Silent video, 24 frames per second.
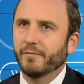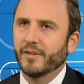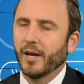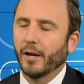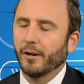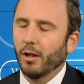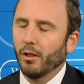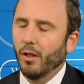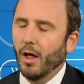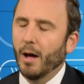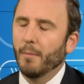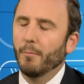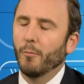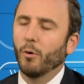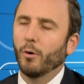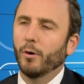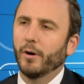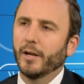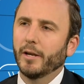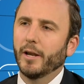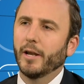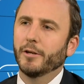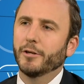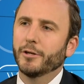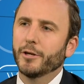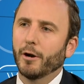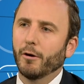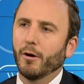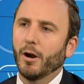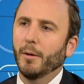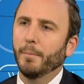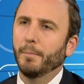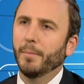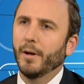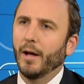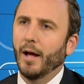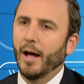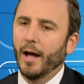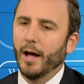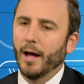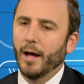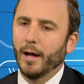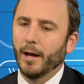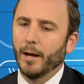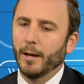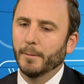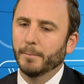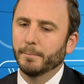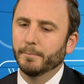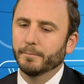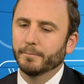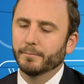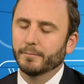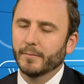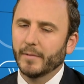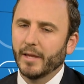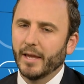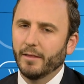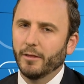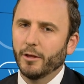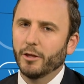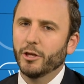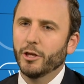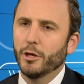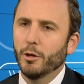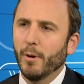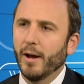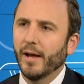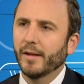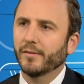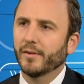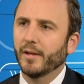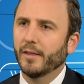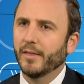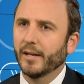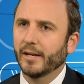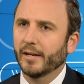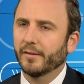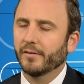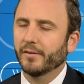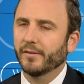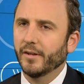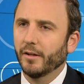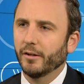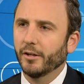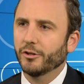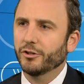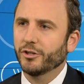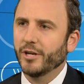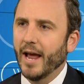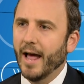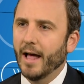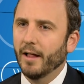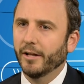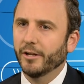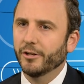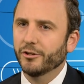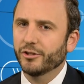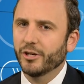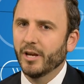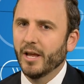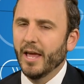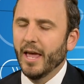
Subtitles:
done a lot more in Europe. In the U.S. I think it's still a challenge.